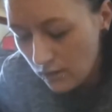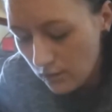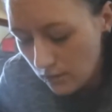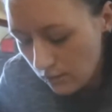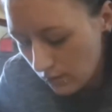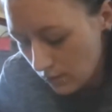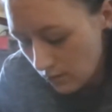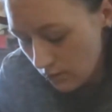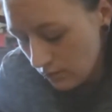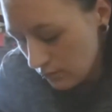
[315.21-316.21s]

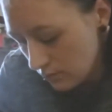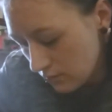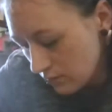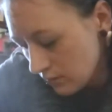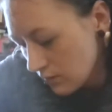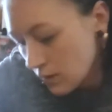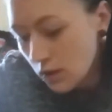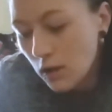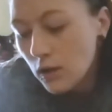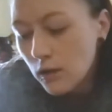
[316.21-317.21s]
Okay.
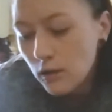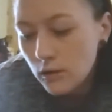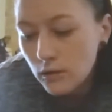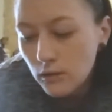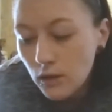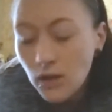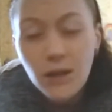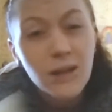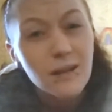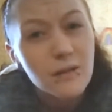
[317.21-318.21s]
And
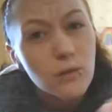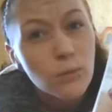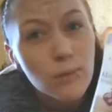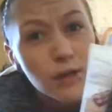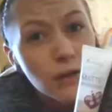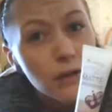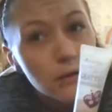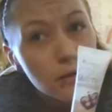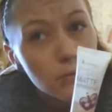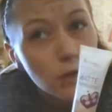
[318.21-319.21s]
this is the Remy
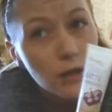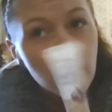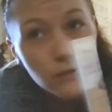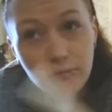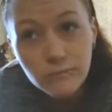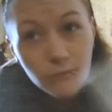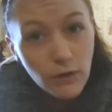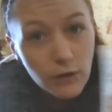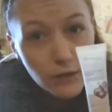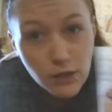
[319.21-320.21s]
London brand
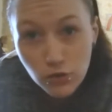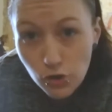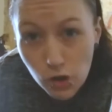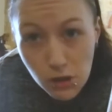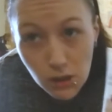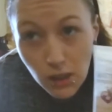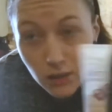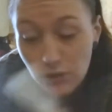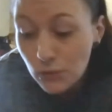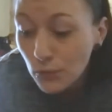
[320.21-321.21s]
foundation, just in
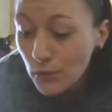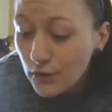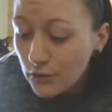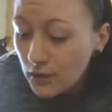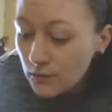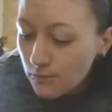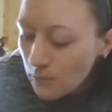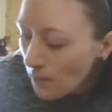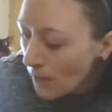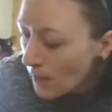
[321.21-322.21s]
case you were wondering.
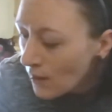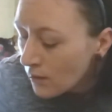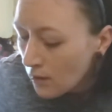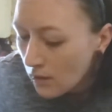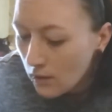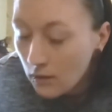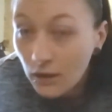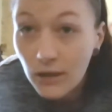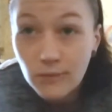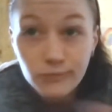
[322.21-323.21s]

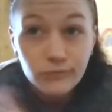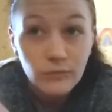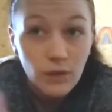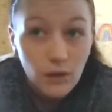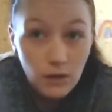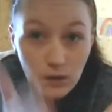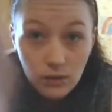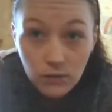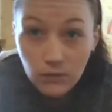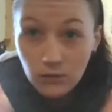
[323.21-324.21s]
Alright.
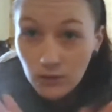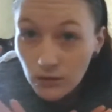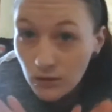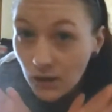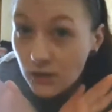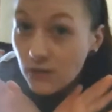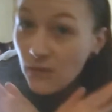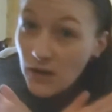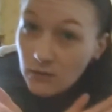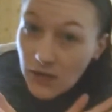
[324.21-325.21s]
Got
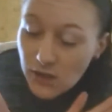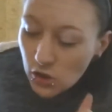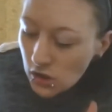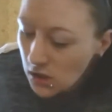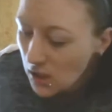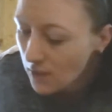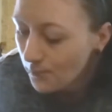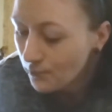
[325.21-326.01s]
your foundation set.